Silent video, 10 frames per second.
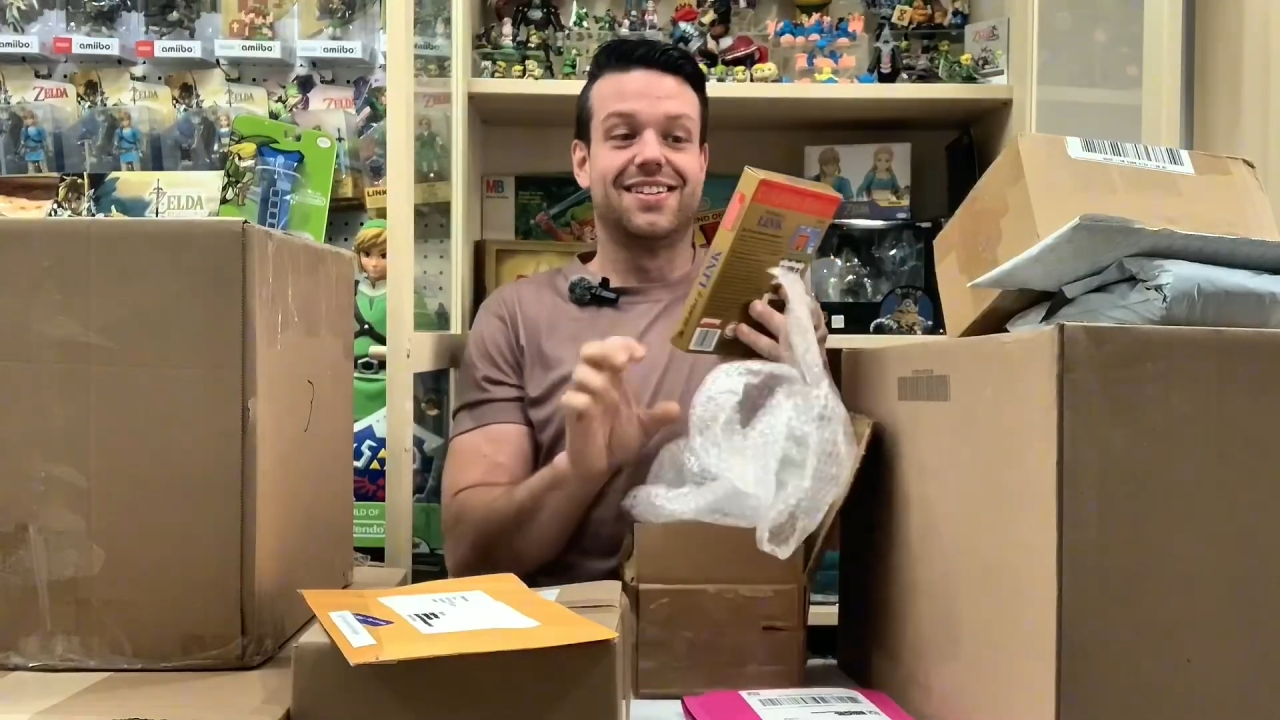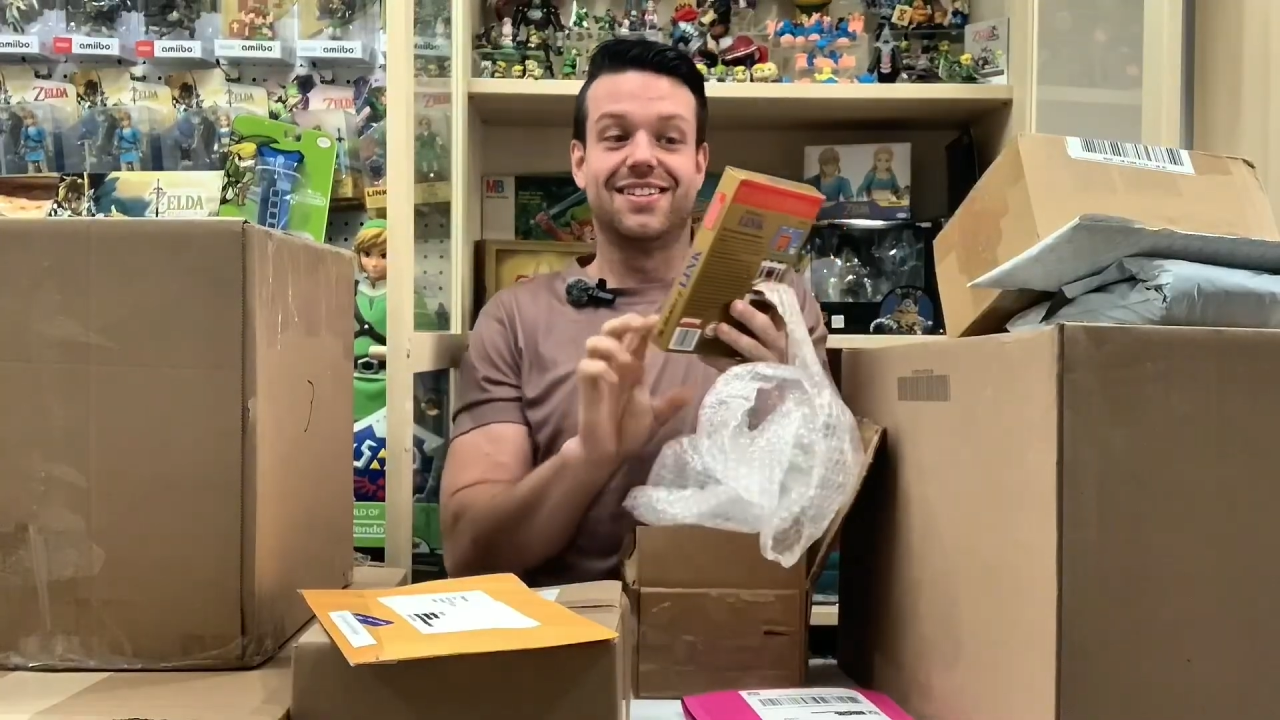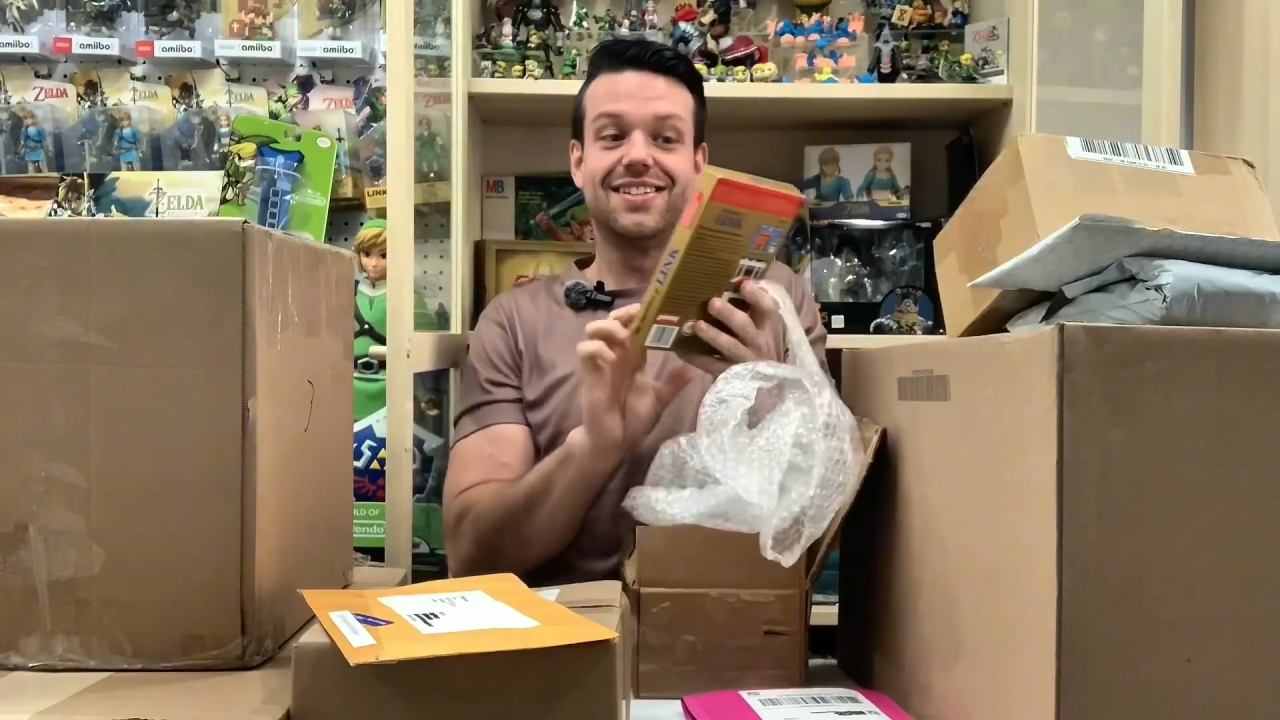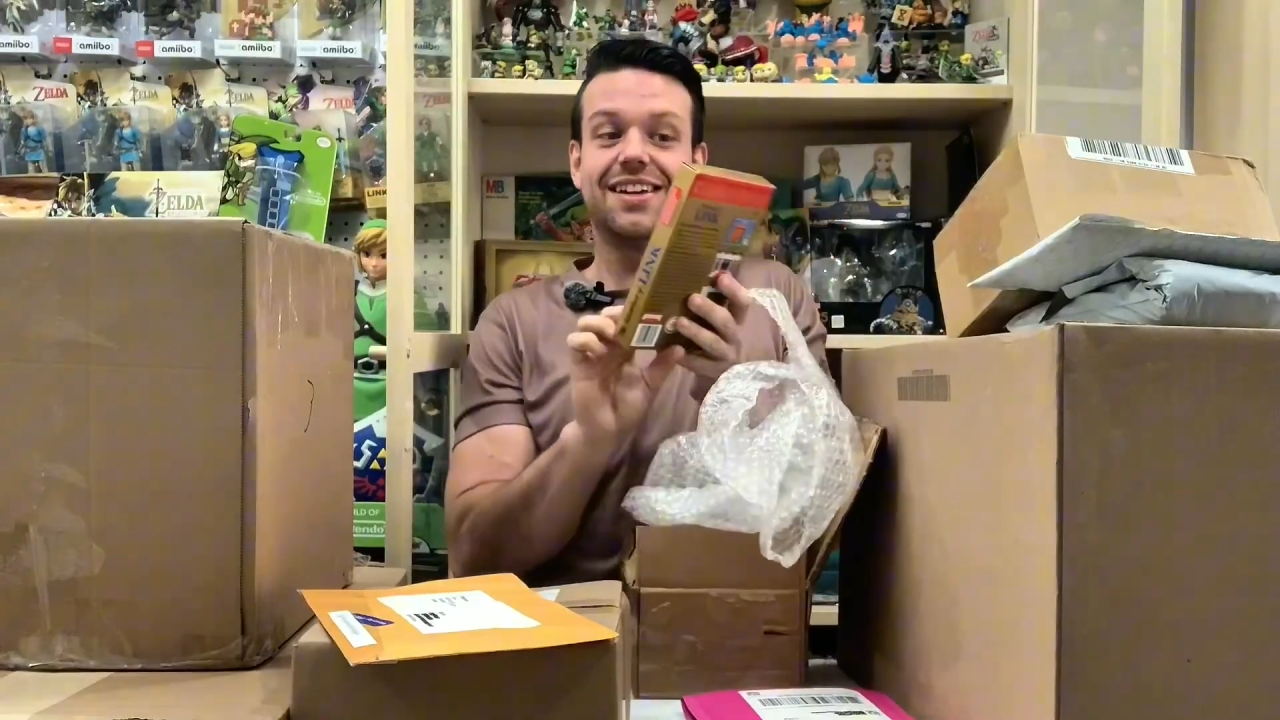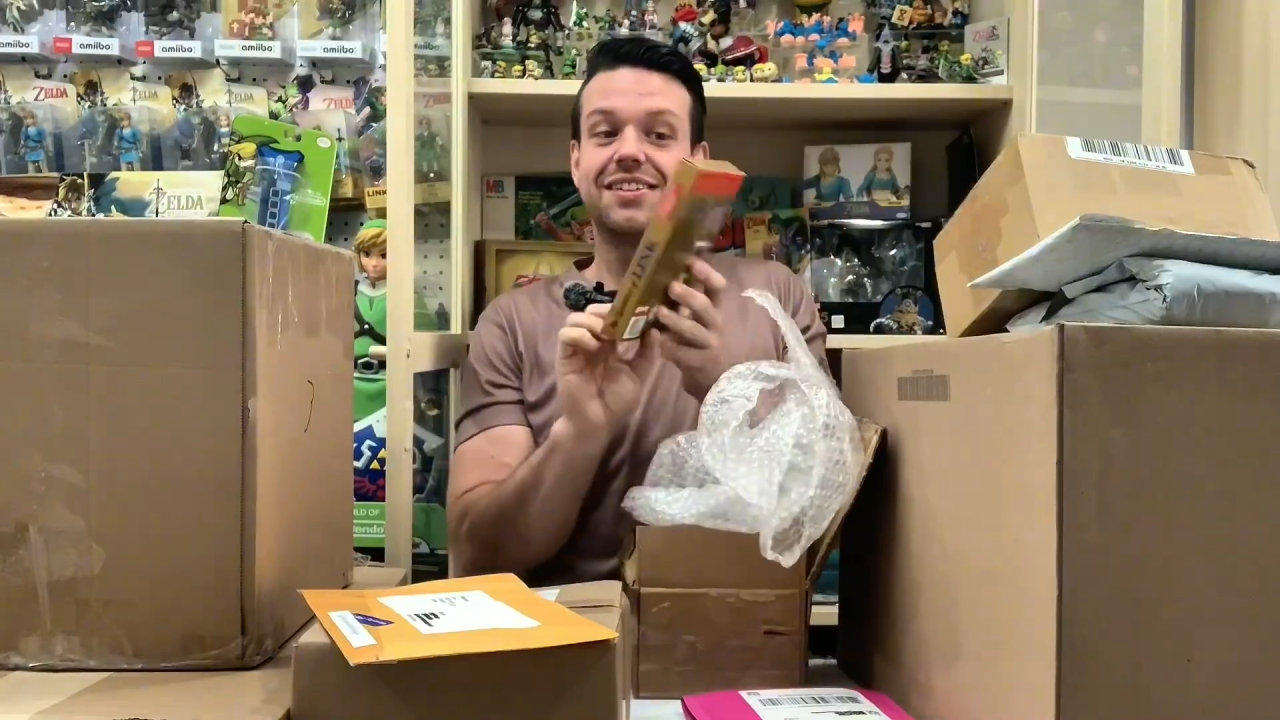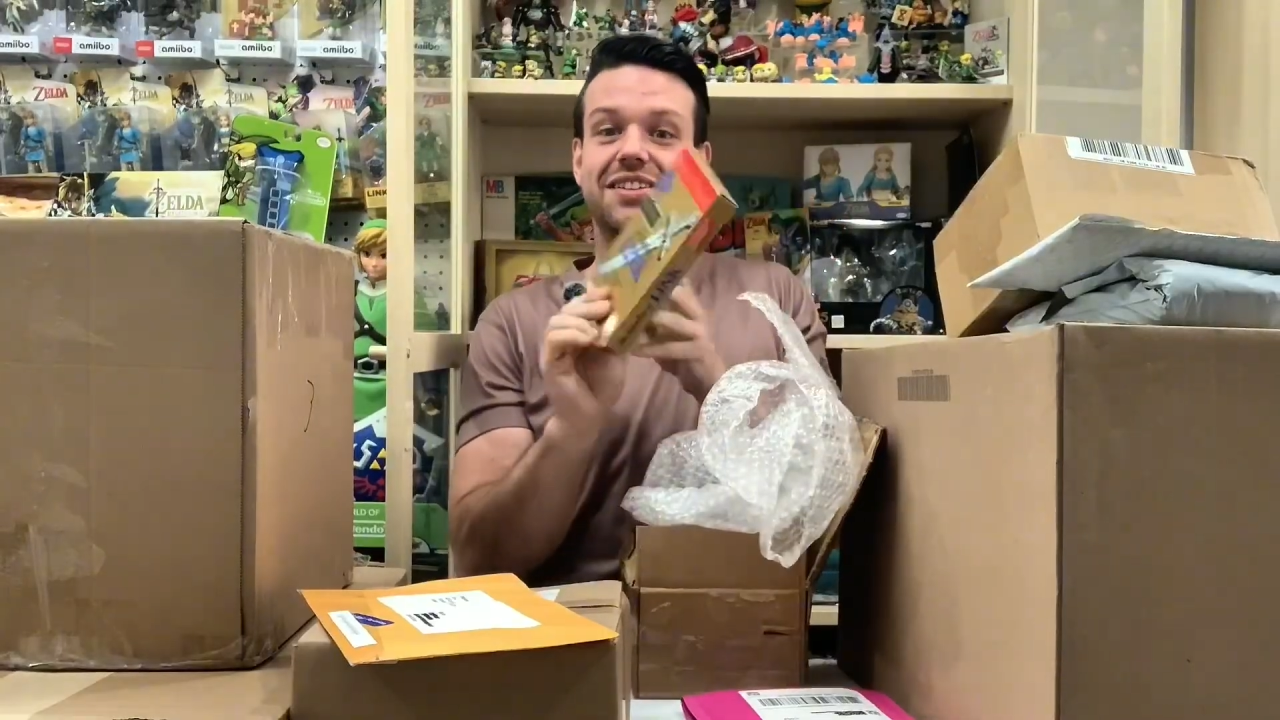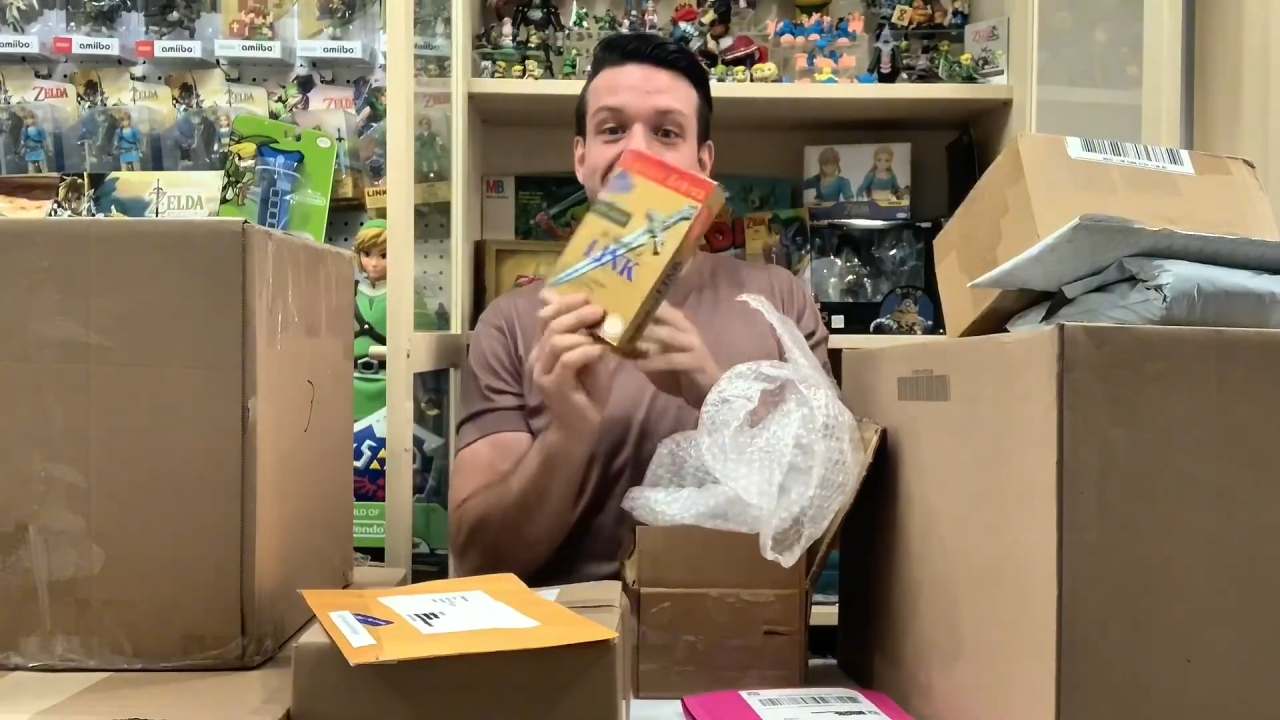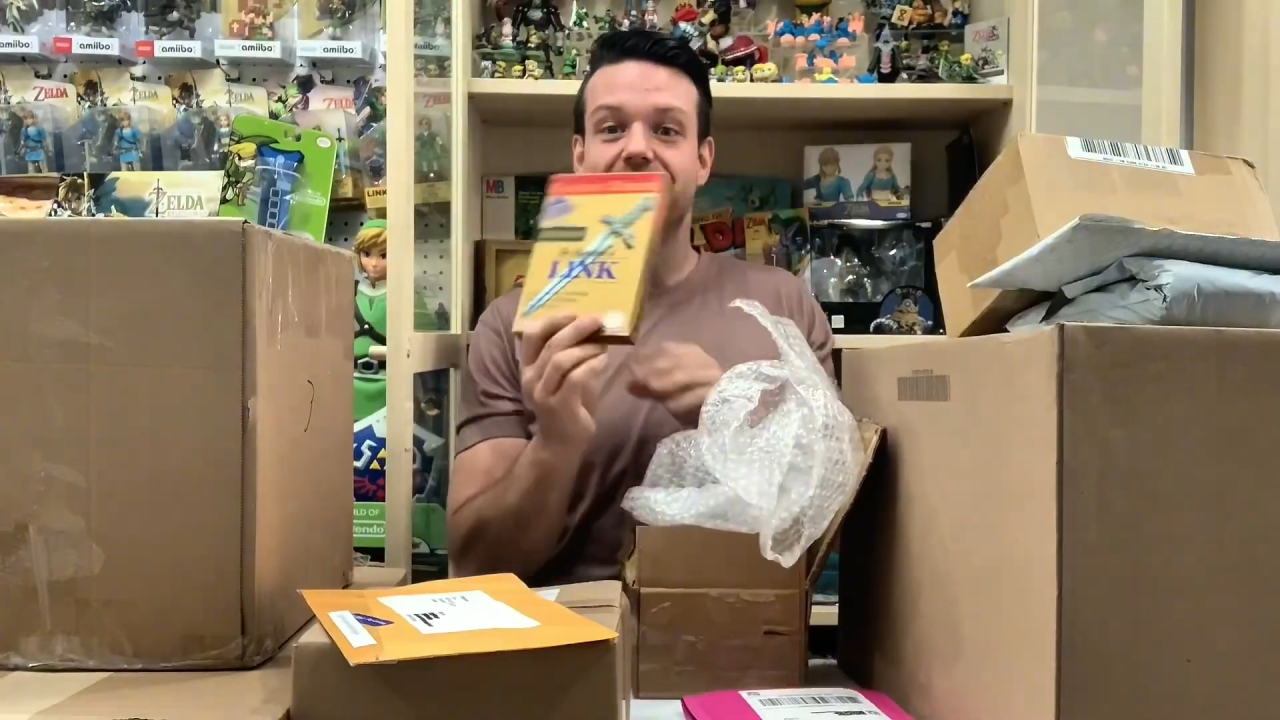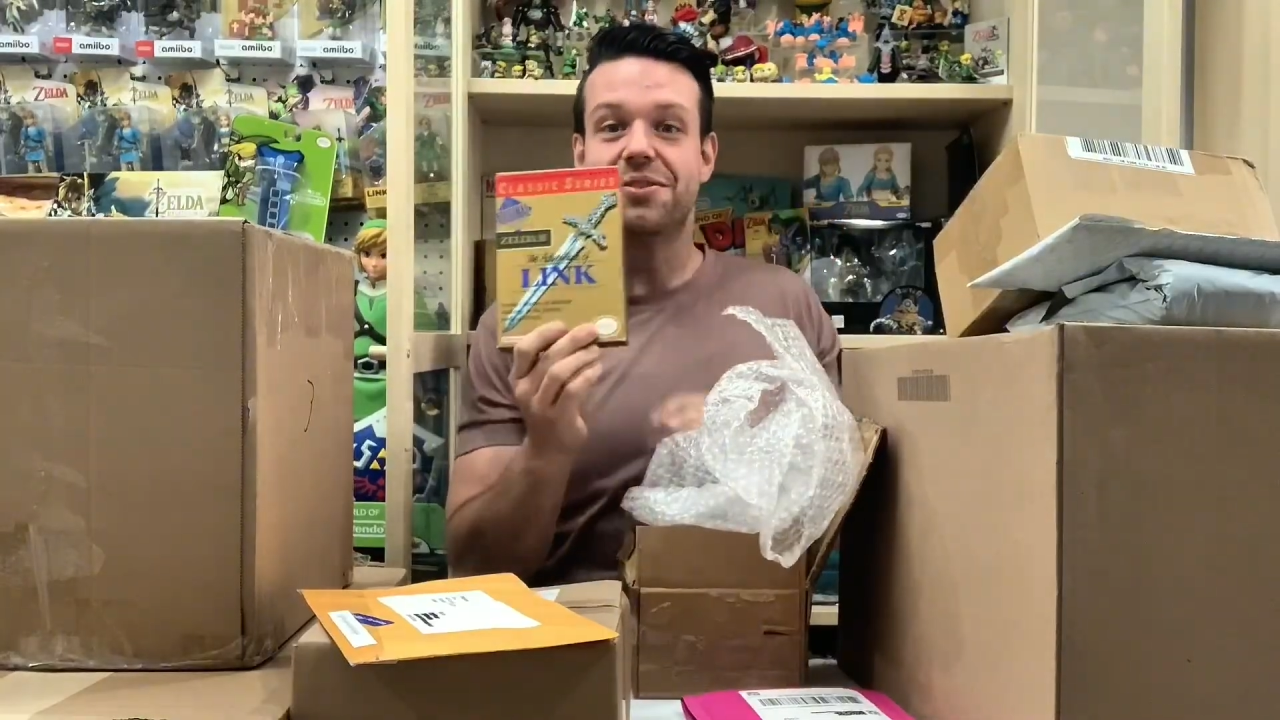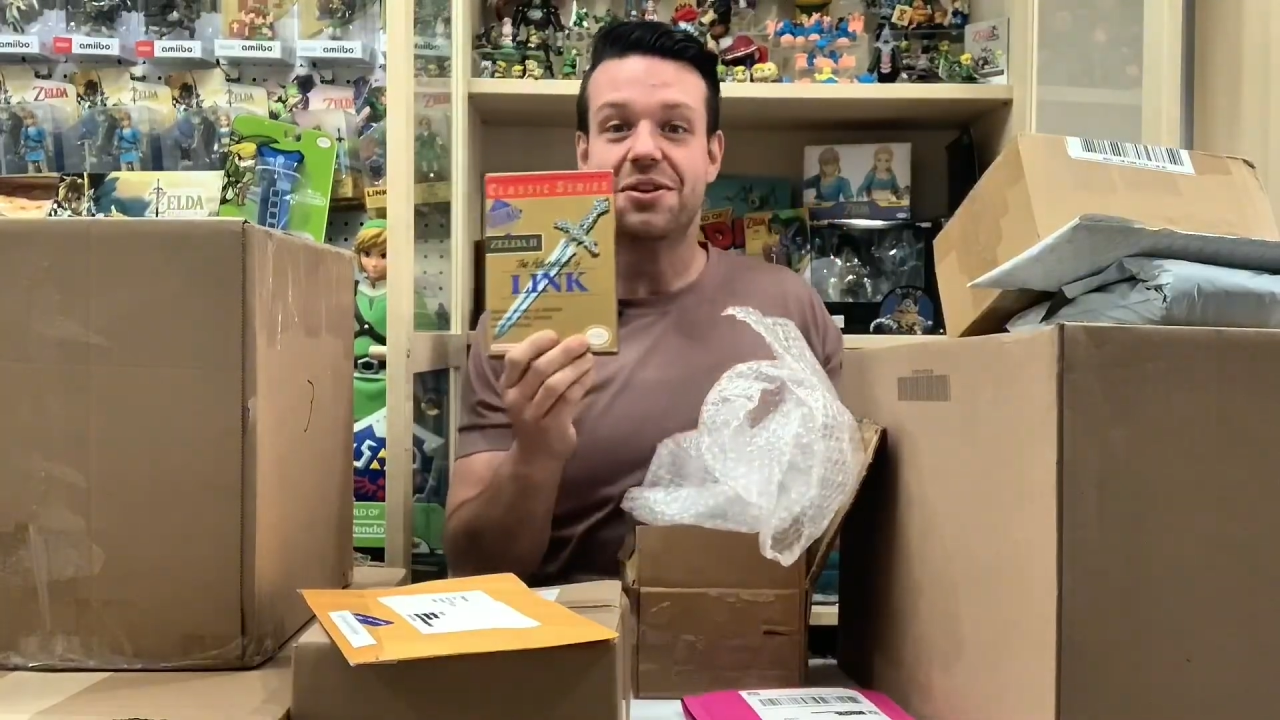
Zelda 2: